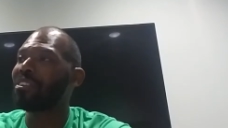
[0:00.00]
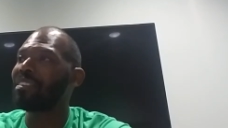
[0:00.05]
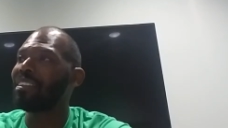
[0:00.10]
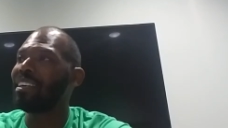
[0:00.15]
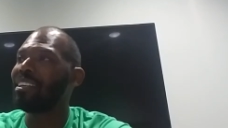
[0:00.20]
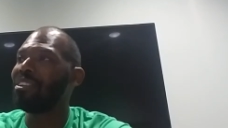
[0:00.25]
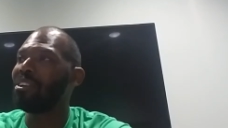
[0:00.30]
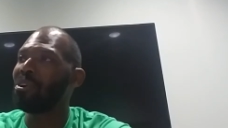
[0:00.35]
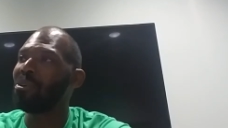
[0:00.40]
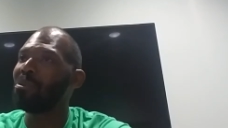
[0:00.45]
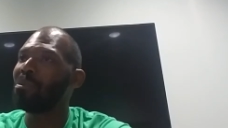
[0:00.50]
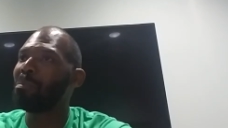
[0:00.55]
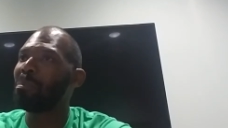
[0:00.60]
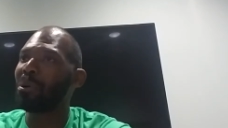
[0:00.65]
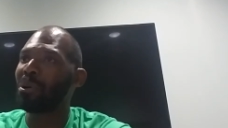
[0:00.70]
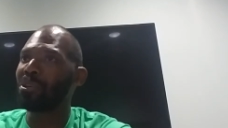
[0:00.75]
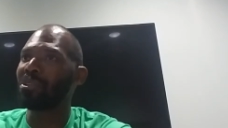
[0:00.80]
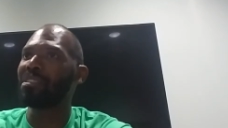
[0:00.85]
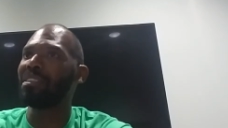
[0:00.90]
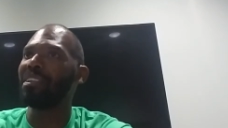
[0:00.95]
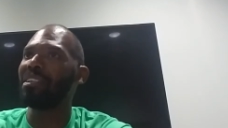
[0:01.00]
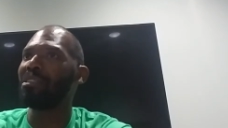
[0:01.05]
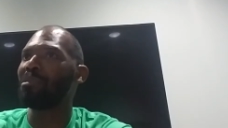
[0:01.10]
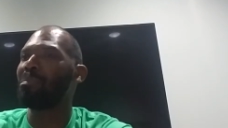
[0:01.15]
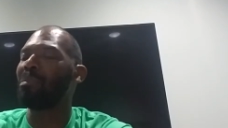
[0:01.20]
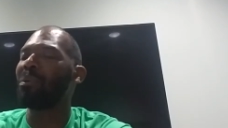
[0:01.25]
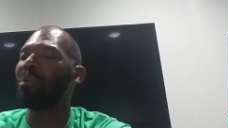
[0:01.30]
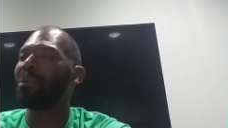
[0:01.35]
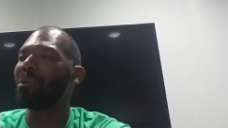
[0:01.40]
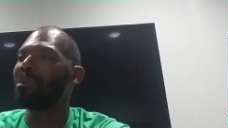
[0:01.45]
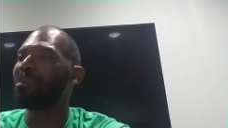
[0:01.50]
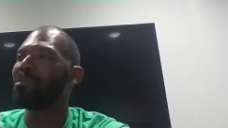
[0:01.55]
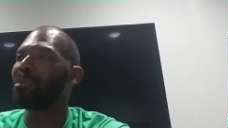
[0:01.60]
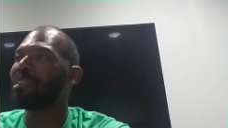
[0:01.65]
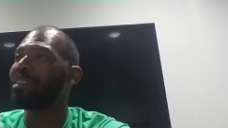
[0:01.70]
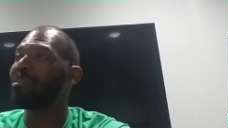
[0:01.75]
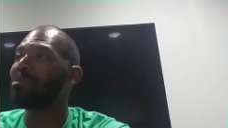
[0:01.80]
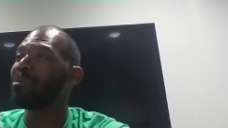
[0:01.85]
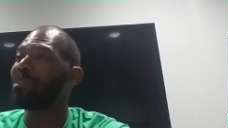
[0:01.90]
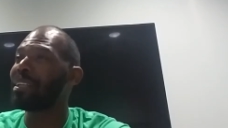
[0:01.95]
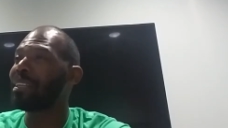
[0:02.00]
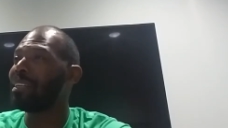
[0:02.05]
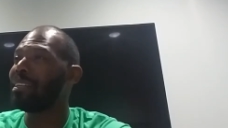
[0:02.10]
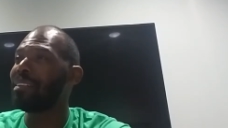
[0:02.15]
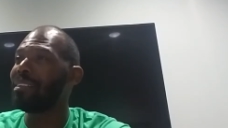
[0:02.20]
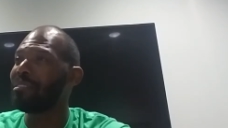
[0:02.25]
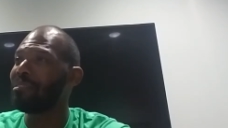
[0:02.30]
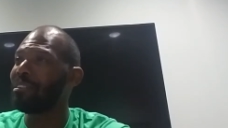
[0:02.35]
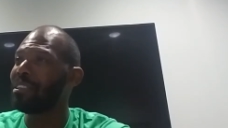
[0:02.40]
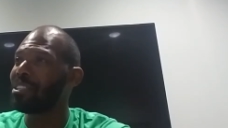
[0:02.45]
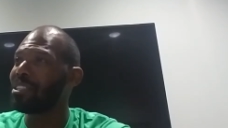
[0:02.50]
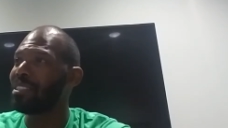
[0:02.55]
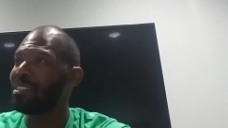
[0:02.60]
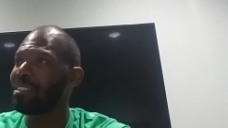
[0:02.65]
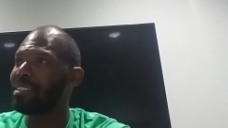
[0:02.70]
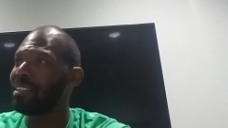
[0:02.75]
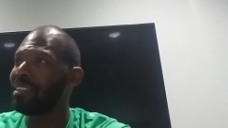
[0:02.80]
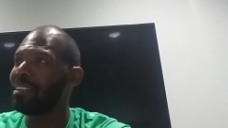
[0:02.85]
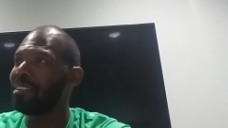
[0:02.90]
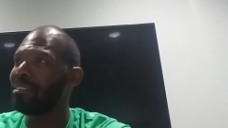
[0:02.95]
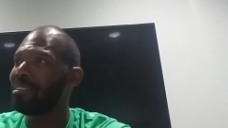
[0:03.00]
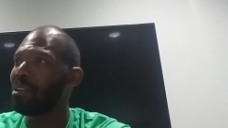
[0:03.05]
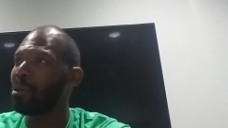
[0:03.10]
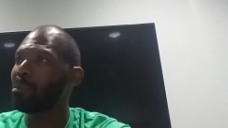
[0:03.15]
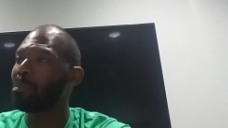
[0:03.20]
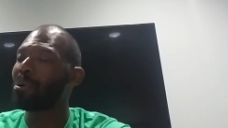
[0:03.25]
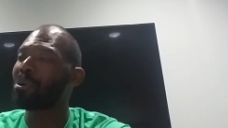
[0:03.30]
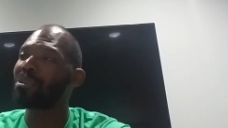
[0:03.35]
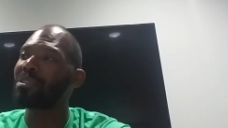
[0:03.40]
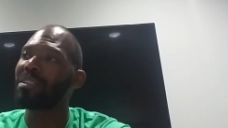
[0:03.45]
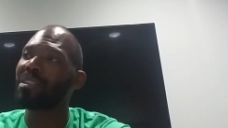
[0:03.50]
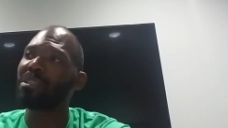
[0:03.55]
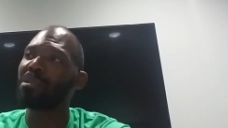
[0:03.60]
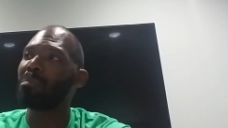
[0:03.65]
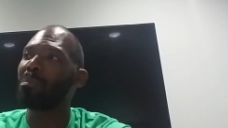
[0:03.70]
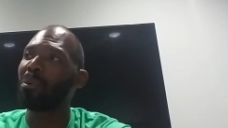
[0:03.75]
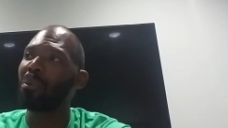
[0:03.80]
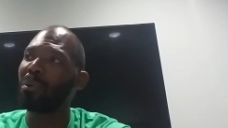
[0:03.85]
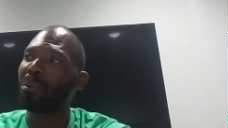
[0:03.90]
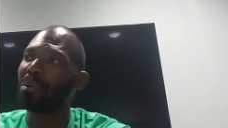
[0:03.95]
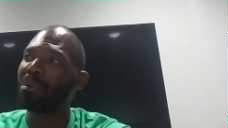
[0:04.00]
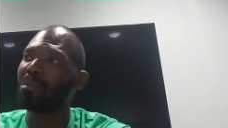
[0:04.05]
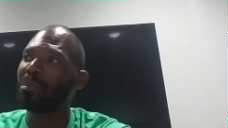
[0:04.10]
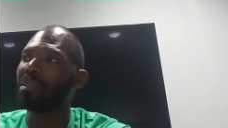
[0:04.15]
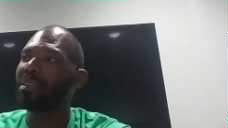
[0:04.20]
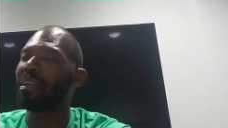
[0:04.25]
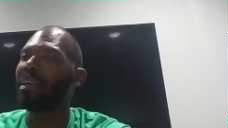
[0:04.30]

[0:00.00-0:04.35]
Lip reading: that no person is born with a Ritalin deficiency. No person is born with a